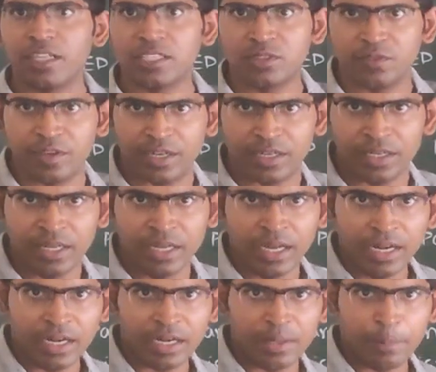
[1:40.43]
phosphate,
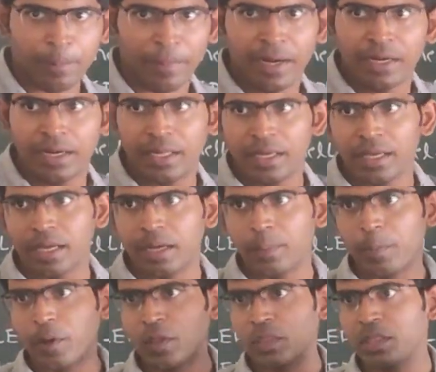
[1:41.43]
depending
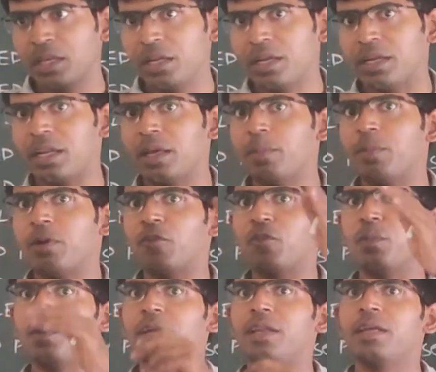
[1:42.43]
upon the type of
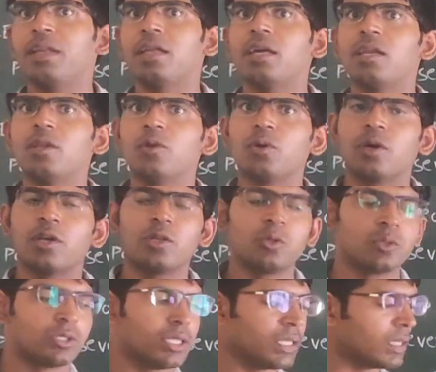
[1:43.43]
material you are
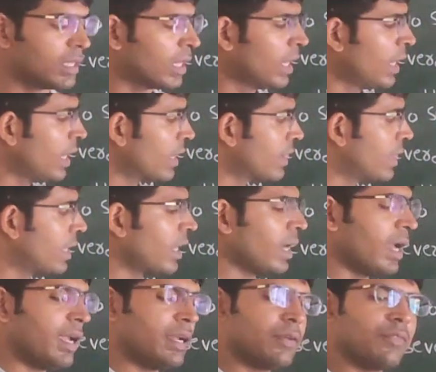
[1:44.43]
using, the
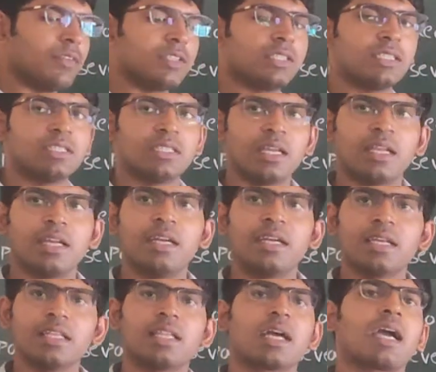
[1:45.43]
light which is
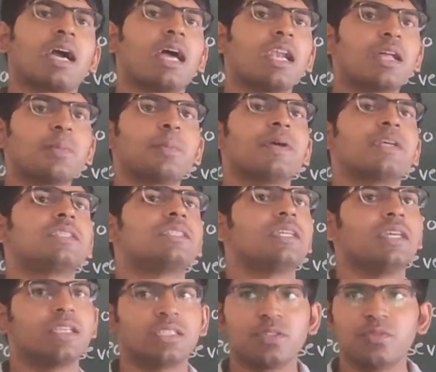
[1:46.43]
generating the color may
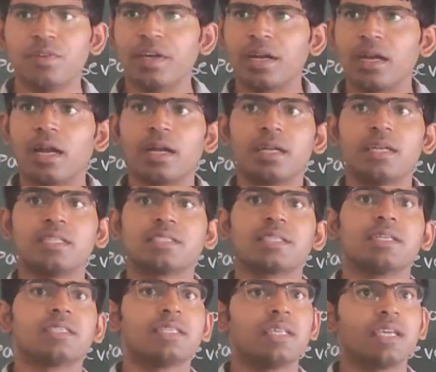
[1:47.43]
change. We are not
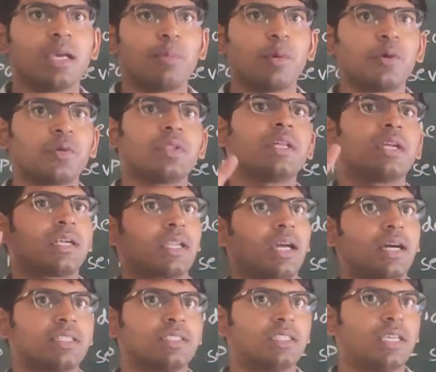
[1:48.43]
discussing about that
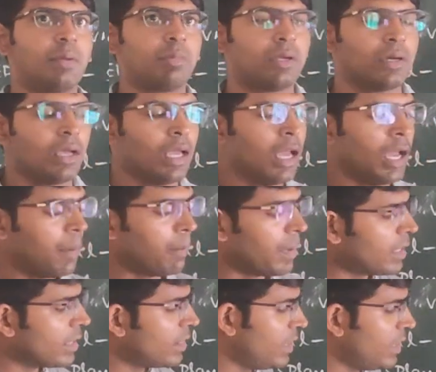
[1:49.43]
concept.
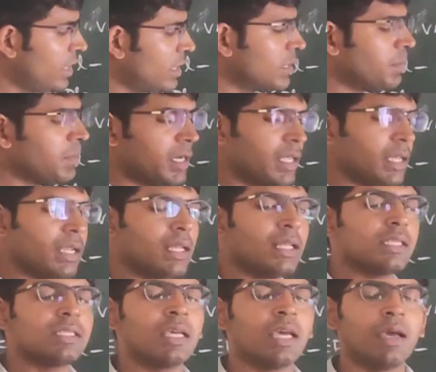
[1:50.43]
But these
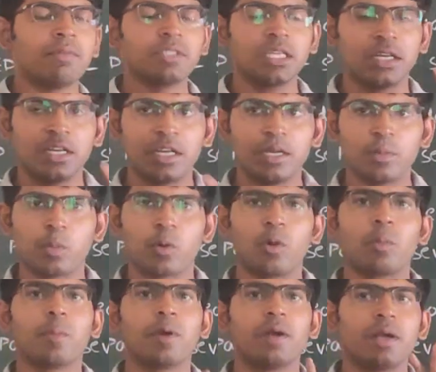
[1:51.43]
materials have certain
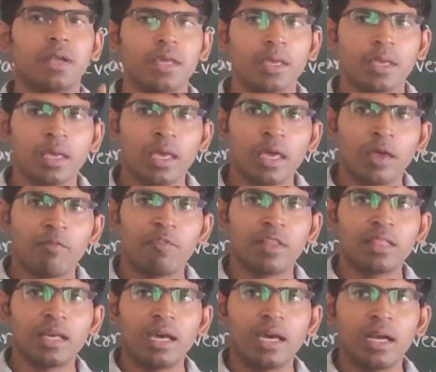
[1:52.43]
property.
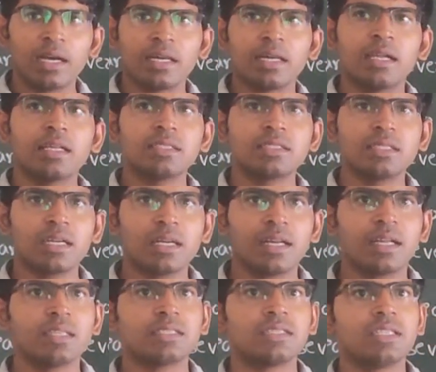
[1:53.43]
When the electrons are
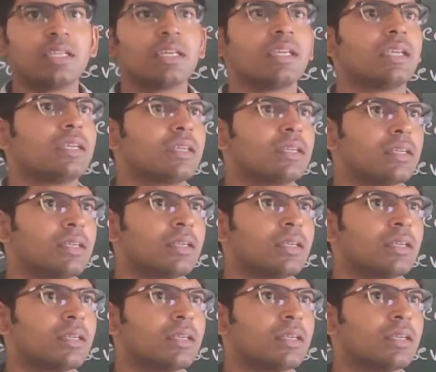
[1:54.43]
transiting